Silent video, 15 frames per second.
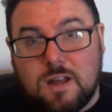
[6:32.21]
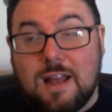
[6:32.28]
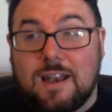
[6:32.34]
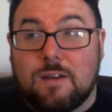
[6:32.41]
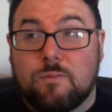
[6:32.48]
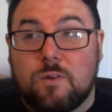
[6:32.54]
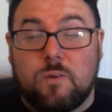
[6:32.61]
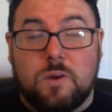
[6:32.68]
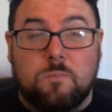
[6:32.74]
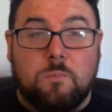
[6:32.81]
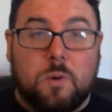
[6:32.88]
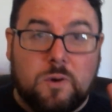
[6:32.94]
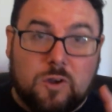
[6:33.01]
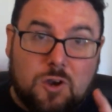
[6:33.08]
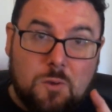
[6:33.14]
And then when we
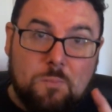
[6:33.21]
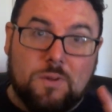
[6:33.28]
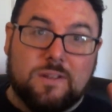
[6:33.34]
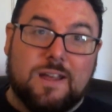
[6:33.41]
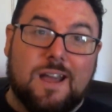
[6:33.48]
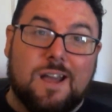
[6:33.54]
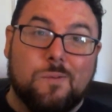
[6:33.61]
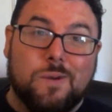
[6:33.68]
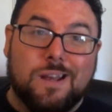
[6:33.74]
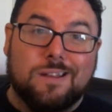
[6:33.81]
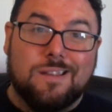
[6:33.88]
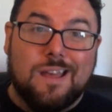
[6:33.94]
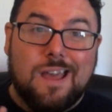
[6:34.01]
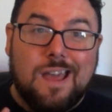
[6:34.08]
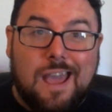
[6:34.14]
couple that with
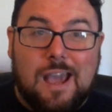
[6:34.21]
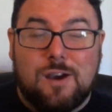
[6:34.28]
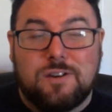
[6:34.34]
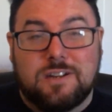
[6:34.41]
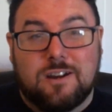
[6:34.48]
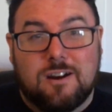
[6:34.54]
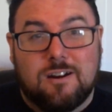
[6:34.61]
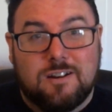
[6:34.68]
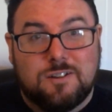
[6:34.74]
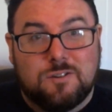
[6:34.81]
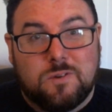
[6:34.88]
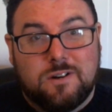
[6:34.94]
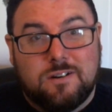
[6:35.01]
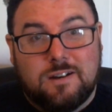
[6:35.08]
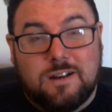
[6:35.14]
how the
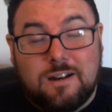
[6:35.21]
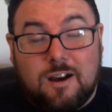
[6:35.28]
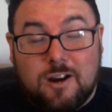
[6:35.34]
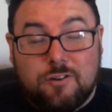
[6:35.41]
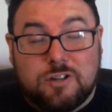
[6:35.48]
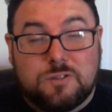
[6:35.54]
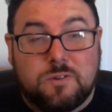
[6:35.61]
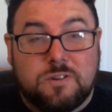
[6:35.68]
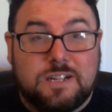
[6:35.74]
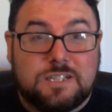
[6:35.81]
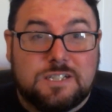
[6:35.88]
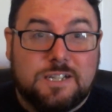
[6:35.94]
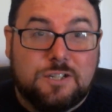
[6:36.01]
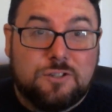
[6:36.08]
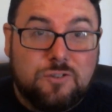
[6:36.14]
Irish were
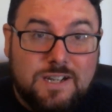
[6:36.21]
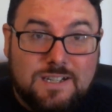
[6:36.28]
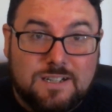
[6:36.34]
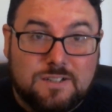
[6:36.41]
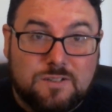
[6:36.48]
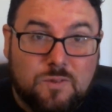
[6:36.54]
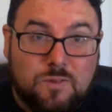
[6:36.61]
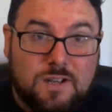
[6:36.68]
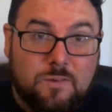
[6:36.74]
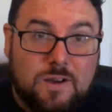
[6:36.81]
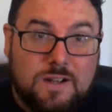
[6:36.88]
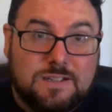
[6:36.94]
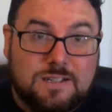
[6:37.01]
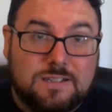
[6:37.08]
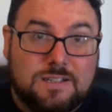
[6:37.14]
initially treated when they
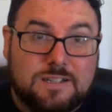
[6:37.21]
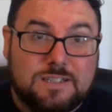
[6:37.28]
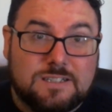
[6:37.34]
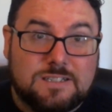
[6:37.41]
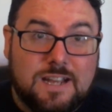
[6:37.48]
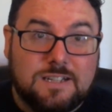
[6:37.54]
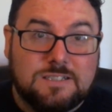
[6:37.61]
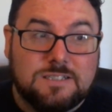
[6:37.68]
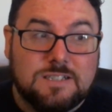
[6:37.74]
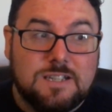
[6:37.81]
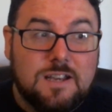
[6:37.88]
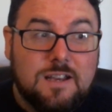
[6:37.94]
went into the States,